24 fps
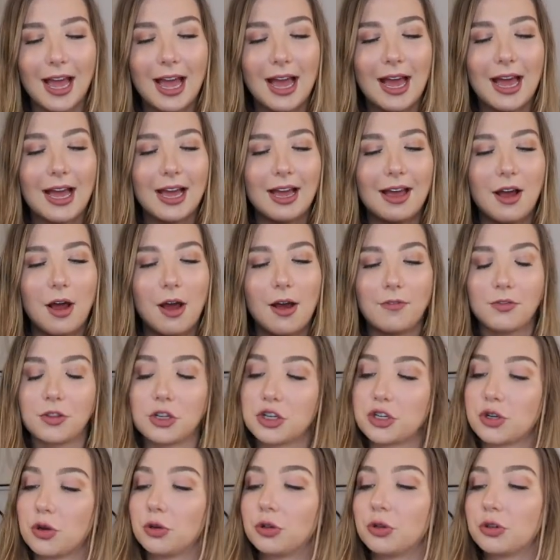Uh, off
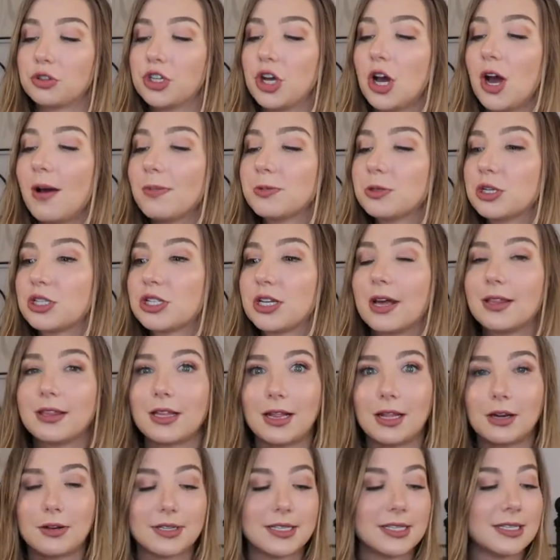the shoulder top, so it's got the
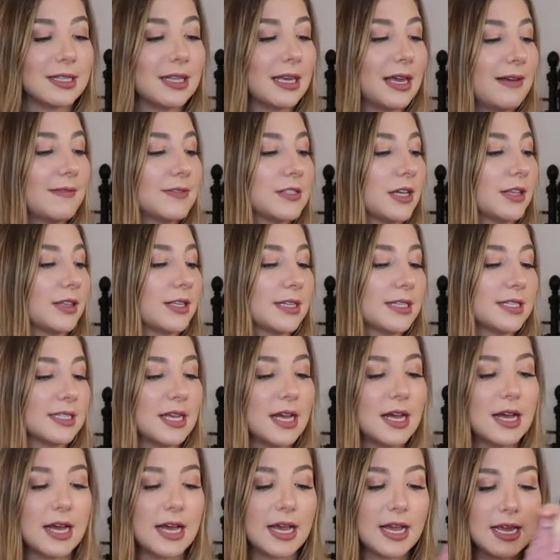little sleeves on the
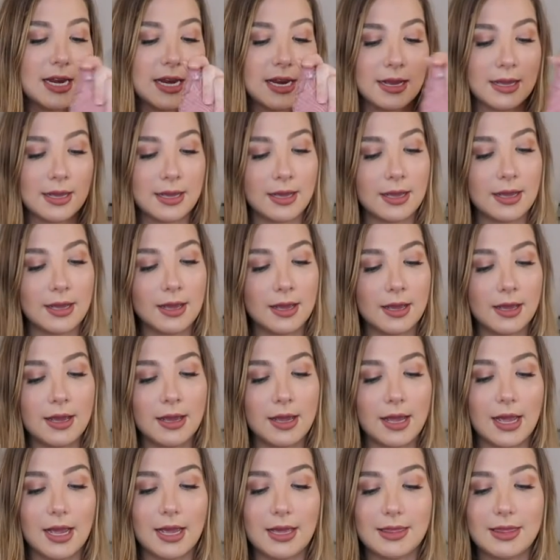side
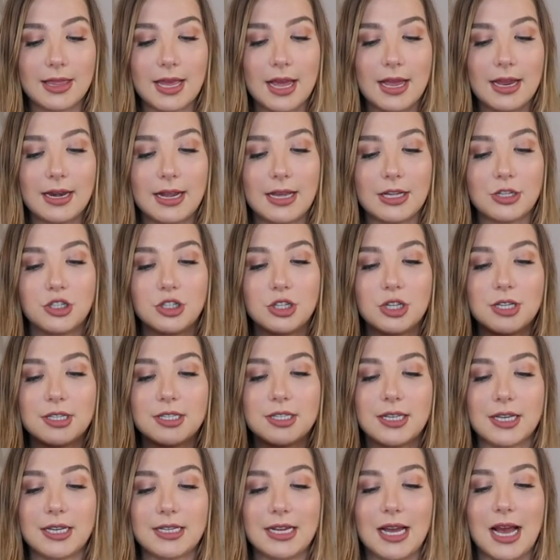and then it's
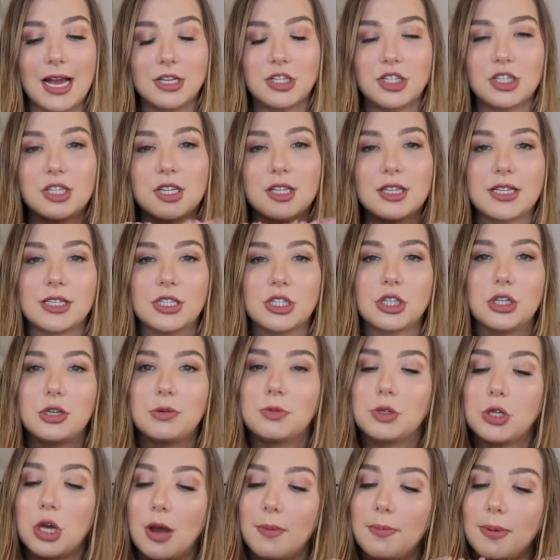just attached to this
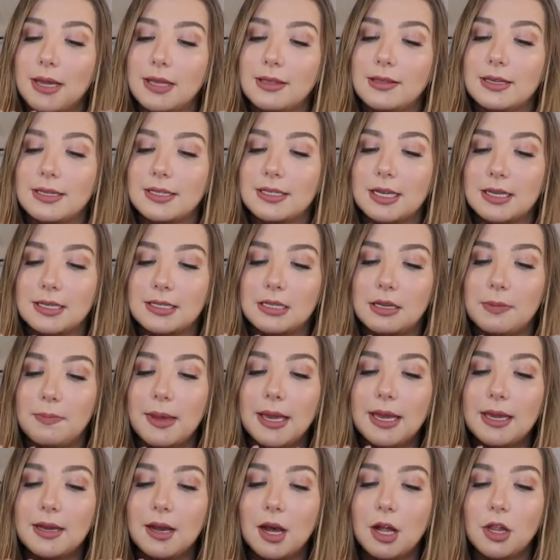tube top in this dusty
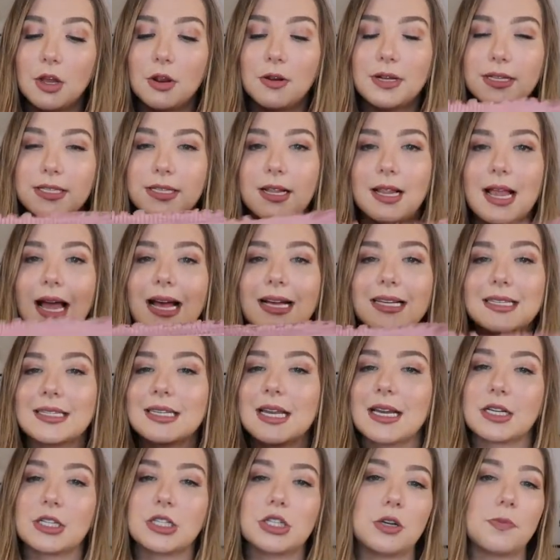pink color. It's
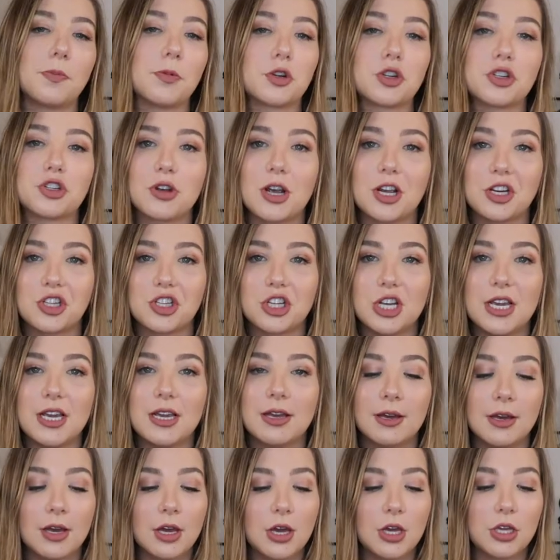elastic, super
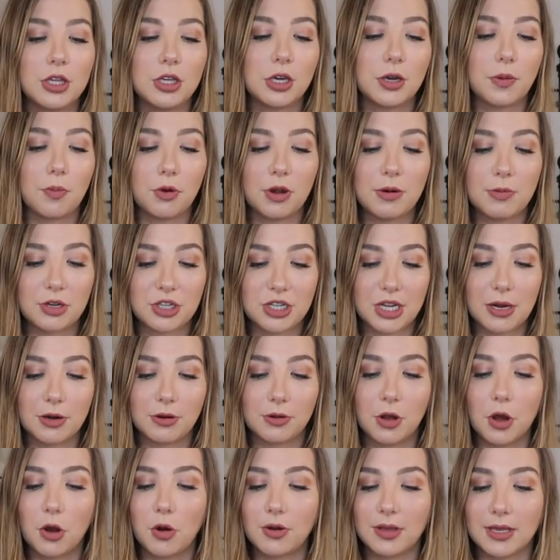stretchy. You could pretty much
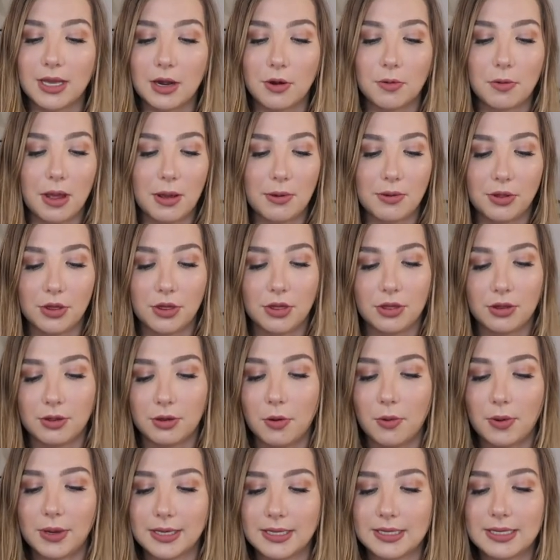get go get away with
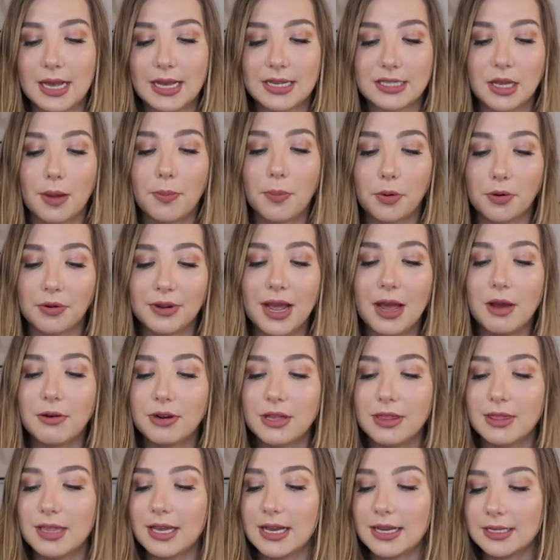going a size up or down
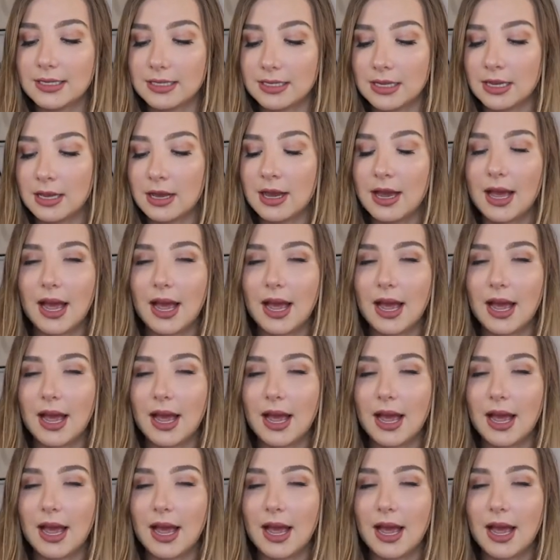in this.